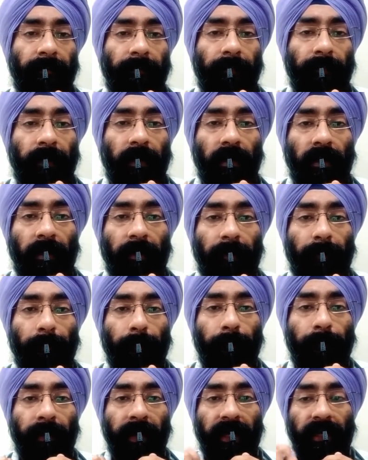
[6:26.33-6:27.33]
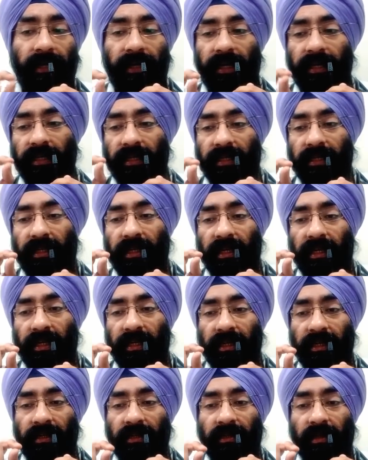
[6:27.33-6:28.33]
The PRIC test
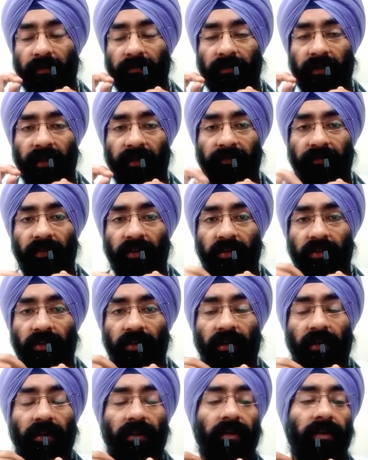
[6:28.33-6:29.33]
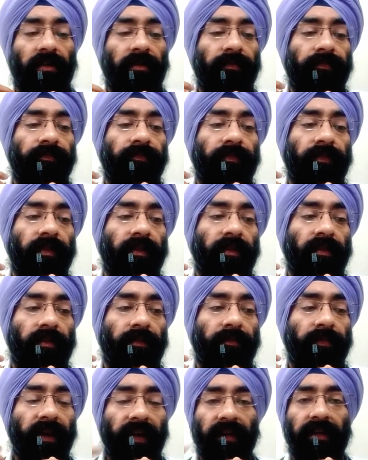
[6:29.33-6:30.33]
is something which
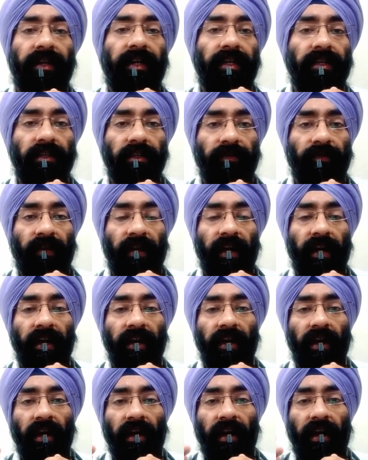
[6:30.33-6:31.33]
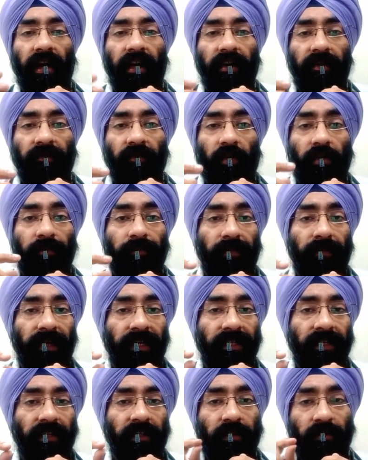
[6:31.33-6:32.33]
PRIC test where it involves
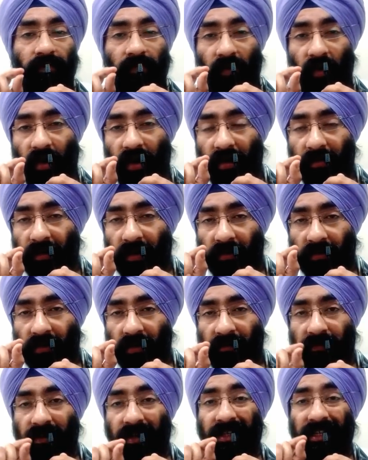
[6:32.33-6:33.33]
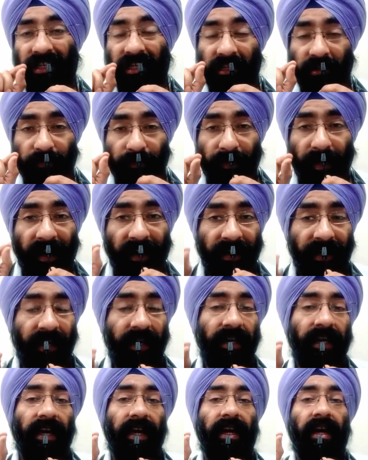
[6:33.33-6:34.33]
placing a small amount of the
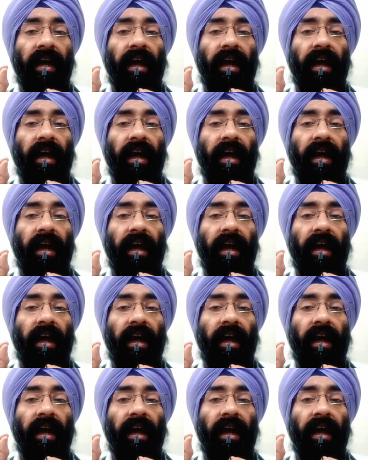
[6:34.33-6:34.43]
suspected